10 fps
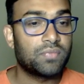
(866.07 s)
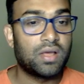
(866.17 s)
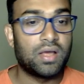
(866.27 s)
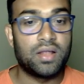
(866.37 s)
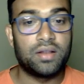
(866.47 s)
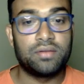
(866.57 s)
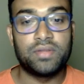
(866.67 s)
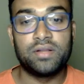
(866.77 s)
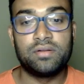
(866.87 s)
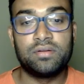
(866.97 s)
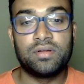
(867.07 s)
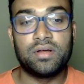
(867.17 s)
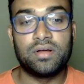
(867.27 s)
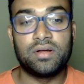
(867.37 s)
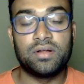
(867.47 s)
and then
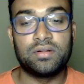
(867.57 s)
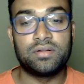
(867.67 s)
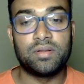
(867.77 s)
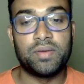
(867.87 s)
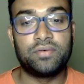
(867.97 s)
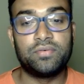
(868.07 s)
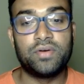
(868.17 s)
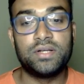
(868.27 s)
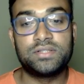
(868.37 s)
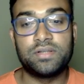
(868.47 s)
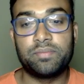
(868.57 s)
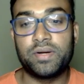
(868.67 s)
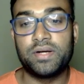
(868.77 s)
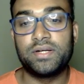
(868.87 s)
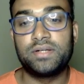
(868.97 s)
the material is
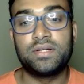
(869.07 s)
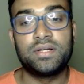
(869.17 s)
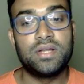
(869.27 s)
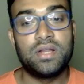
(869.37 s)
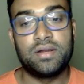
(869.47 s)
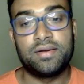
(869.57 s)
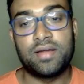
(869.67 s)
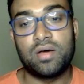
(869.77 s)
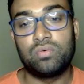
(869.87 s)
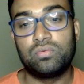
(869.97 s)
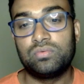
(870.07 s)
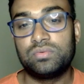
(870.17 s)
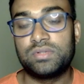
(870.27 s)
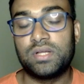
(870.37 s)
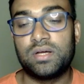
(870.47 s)
separated. Now
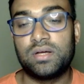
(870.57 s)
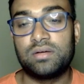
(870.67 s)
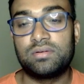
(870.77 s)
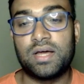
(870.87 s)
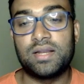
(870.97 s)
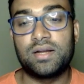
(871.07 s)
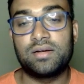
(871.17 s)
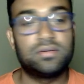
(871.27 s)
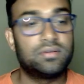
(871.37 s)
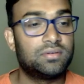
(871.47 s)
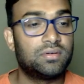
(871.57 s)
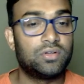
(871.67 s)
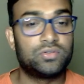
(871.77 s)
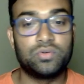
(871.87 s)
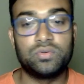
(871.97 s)
the color
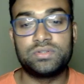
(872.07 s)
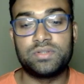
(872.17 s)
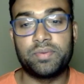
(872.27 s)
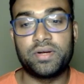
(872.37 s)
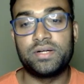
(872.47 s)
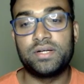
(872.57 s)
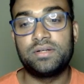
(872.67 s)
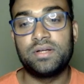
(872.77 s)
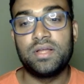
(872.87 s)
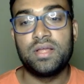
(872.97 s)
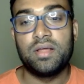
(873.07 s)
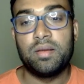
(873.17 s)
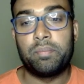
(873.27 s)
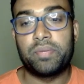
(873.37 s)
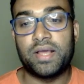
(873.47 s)
also is separated,
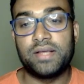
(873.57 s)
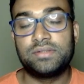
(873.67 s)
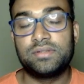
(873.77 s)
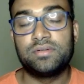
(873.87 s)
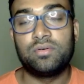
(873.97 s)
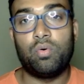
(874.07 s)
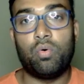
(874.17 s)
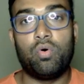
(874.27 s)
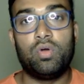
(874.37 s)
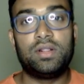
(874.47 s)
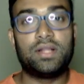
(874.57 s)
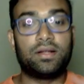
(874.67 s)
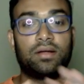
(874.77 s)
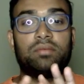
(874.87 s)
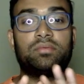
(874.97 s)
price, all
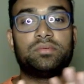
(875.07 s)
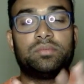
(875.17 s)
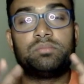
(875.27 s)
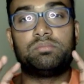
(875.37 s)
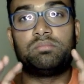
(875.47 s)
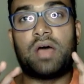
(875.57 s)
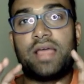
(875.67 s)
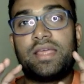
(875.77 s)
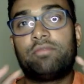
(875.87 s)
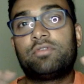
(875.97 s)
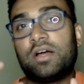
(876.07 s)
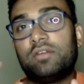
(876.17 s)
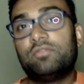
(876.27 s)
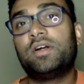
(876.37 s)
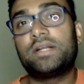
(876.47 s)
the, I have
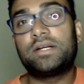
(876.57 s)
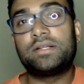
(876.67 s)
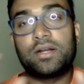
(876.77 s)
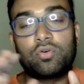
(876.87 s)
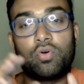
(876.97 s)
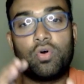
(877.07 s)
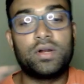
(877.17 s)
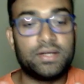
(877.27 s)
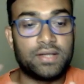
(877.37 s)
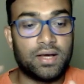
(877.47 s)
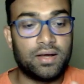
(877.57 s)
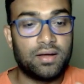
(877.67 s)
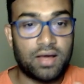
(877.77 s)
converted the raw data,